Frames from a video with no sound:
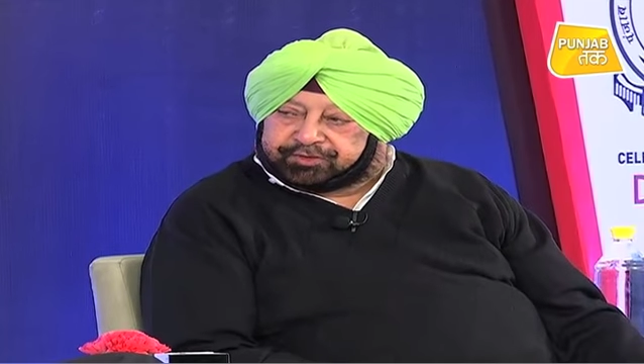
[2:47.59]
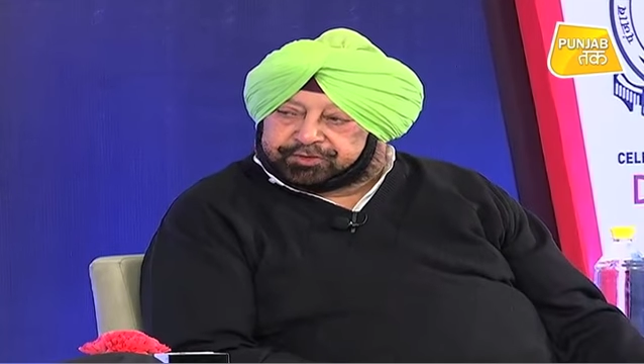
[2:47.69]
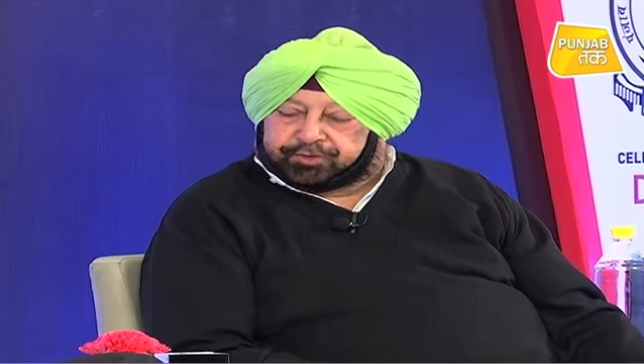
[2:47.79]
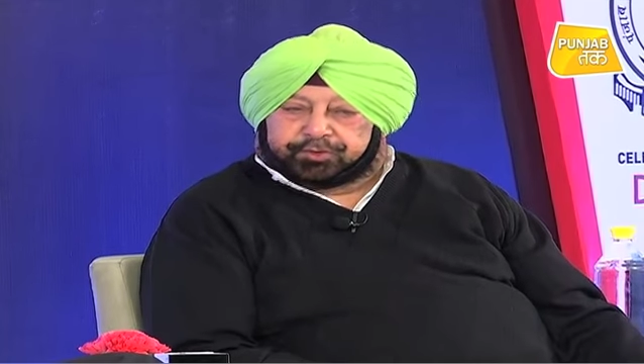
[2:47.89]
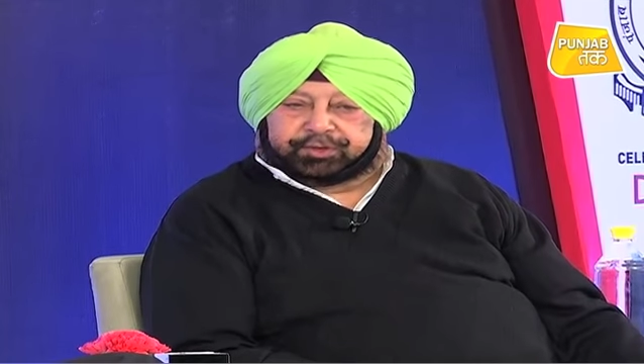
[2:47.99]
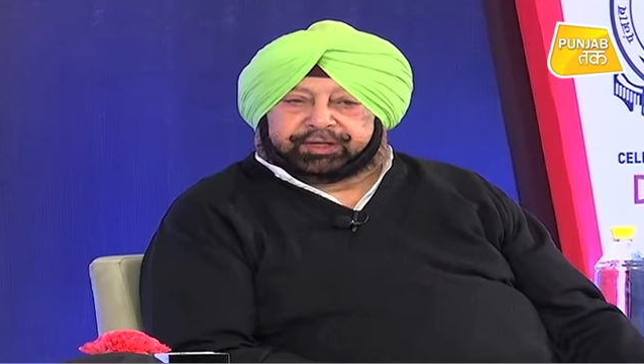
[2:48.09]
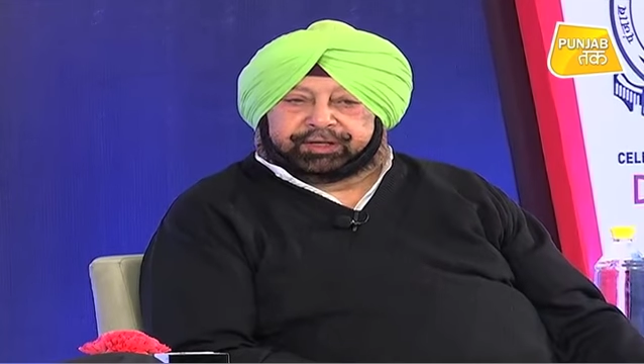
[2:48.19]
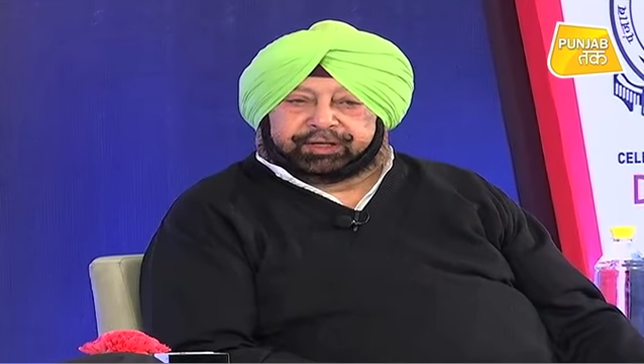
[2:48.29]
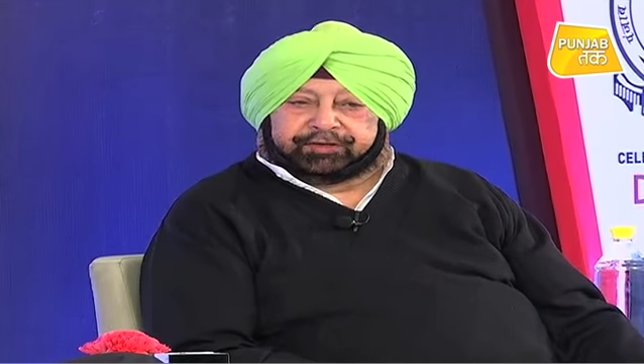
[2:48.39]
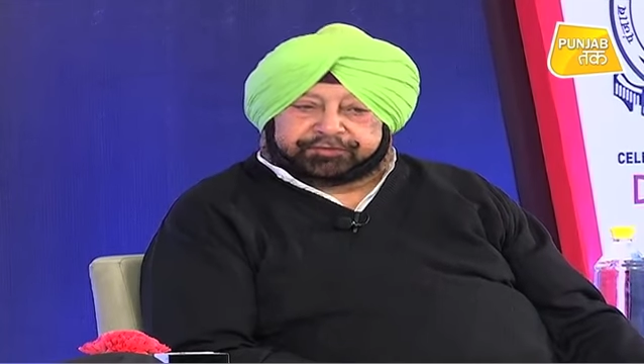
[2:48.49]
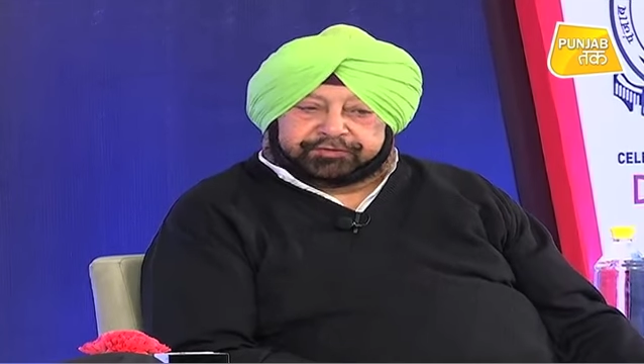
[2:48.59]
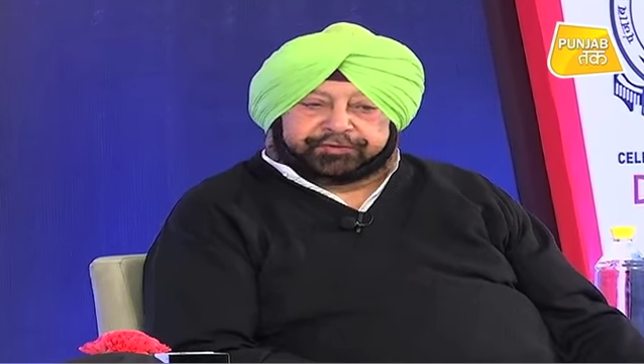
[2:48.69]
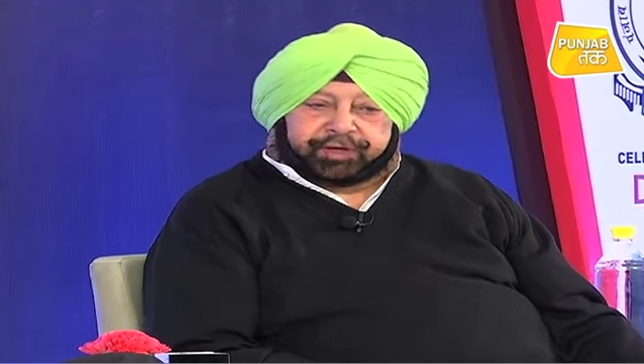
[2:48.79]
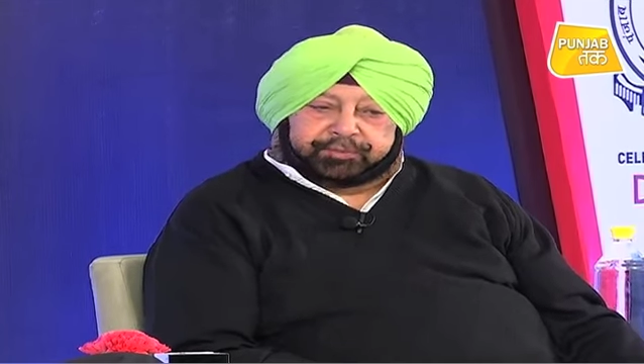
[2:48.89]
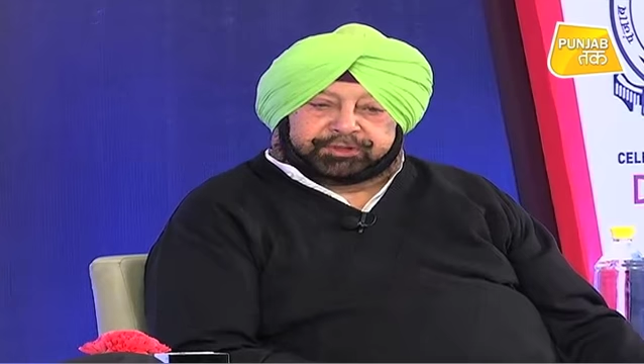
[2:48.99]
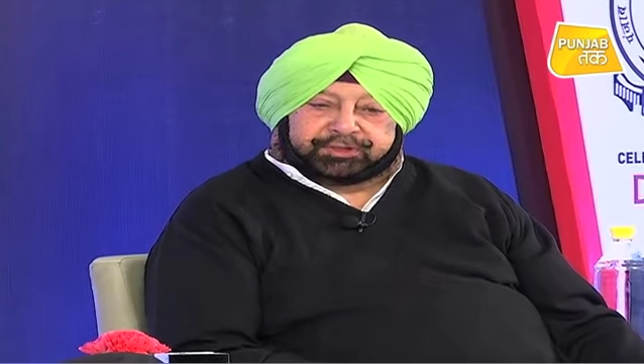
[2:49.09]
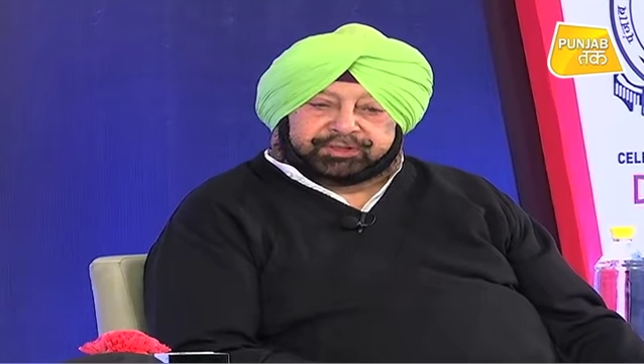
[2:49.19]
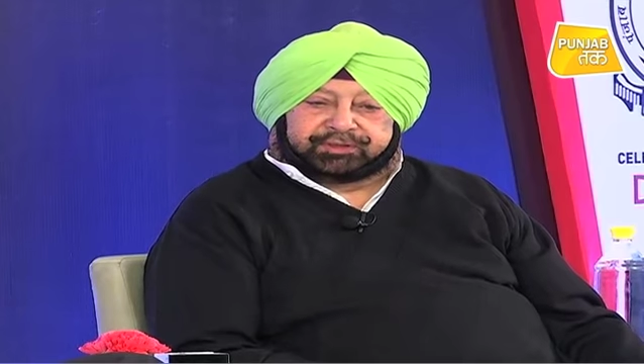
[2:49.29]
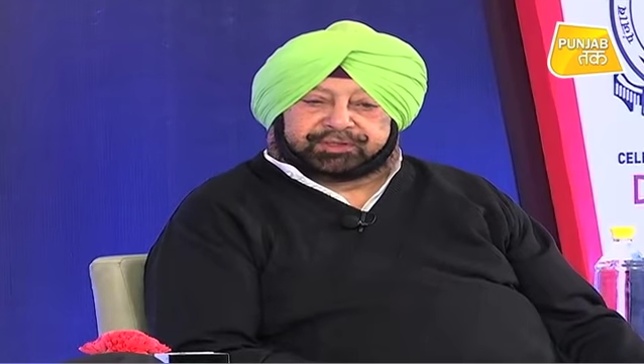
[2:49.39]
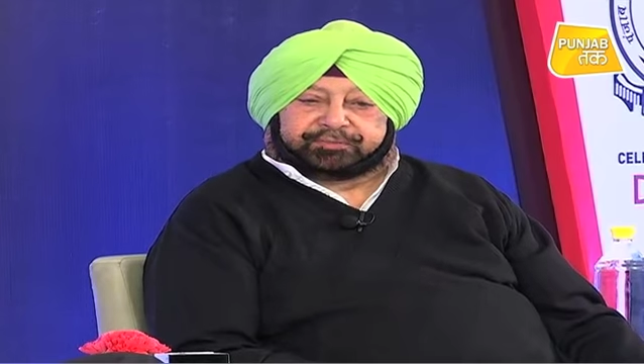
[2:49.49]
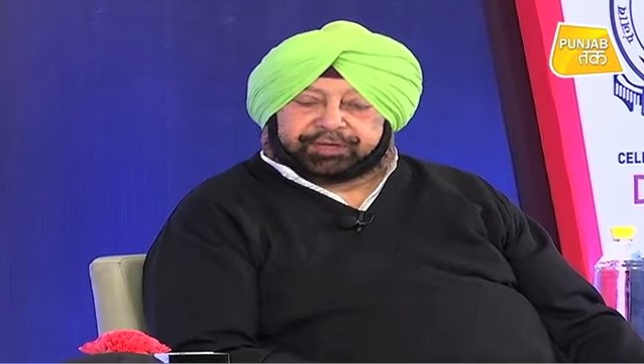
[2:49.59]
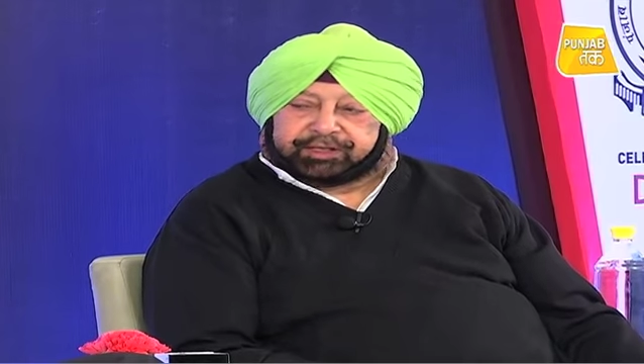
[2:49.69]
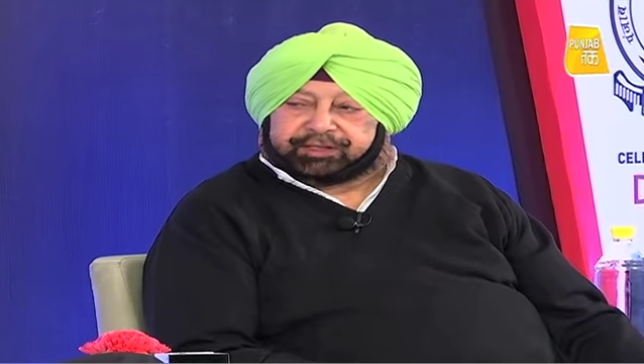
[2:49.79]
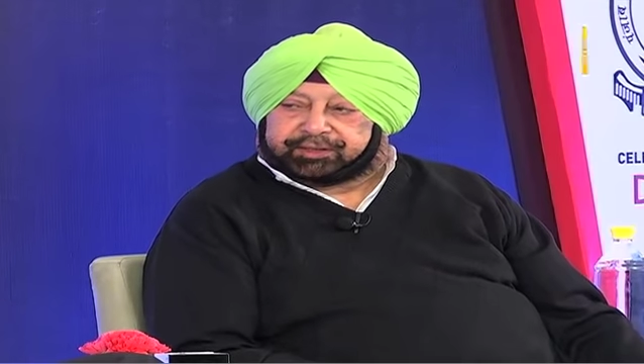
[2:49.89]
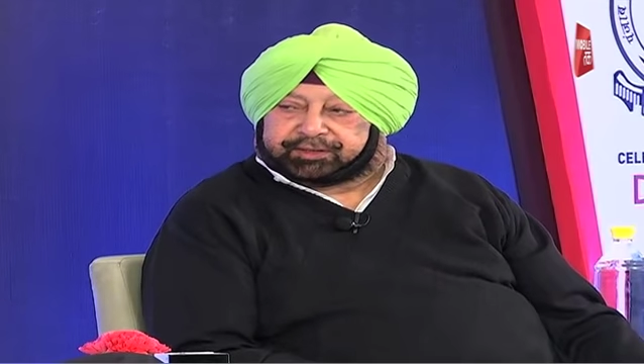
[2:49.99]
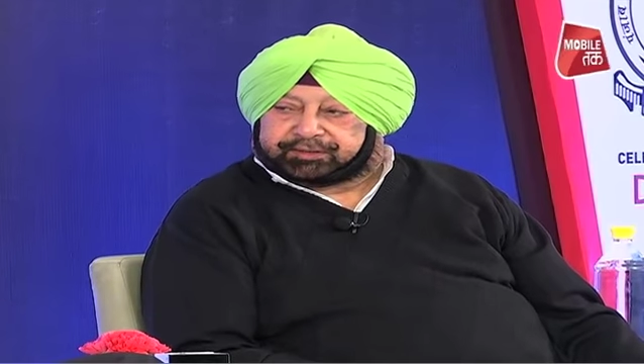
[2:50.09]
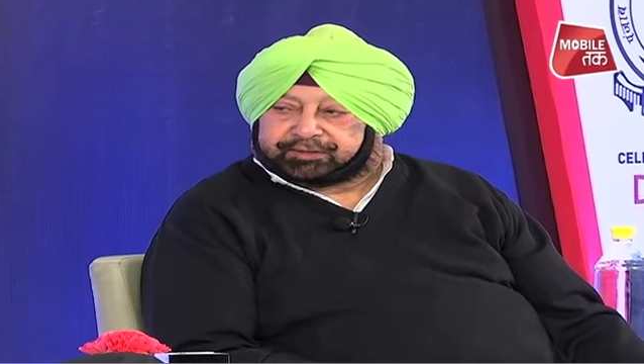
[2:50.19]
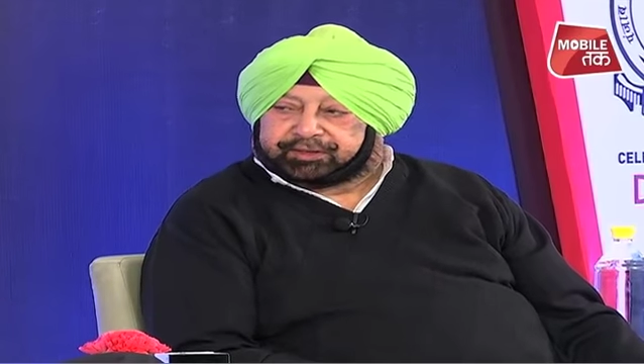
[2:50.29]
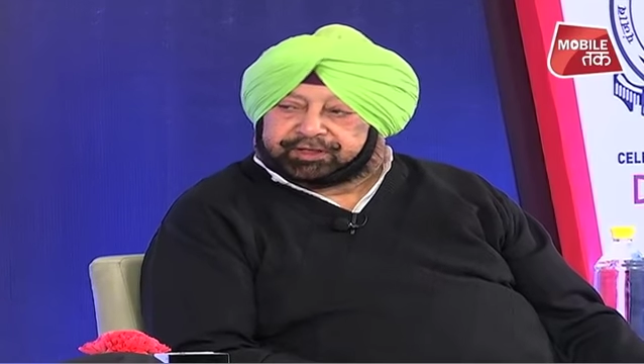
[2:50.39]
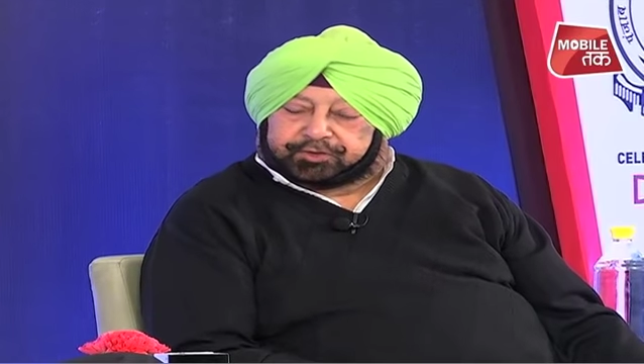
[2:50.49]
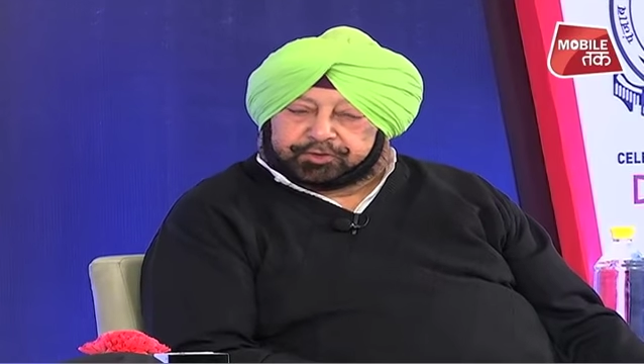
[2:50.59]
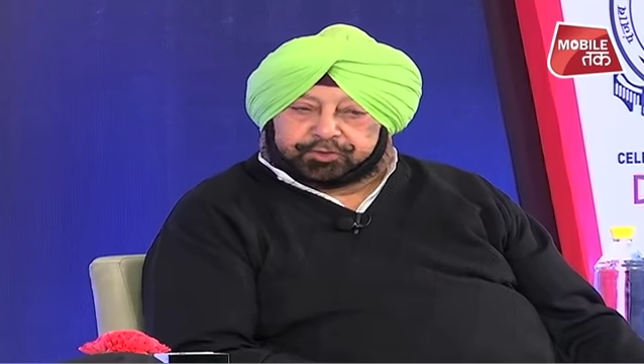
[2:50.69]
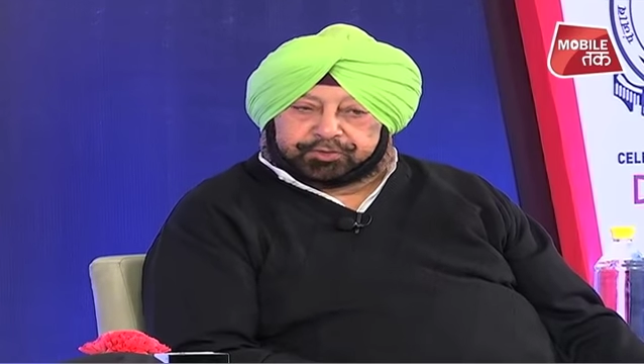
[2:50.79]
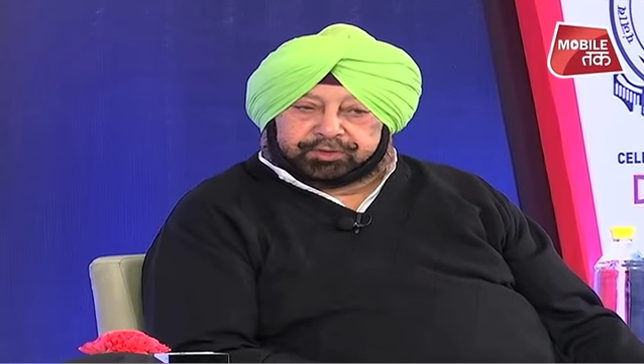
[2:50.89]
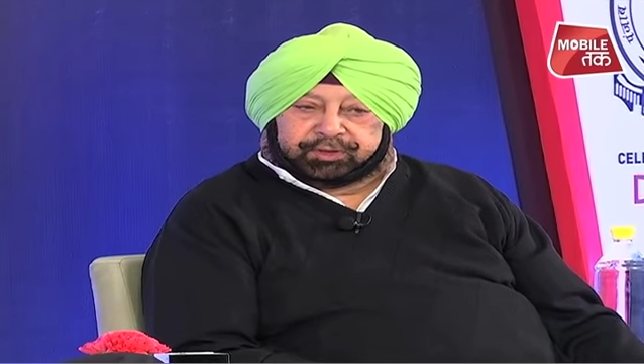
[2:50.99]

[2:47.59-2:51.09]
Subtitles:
So if the farmer sees there's money in it, he'll go.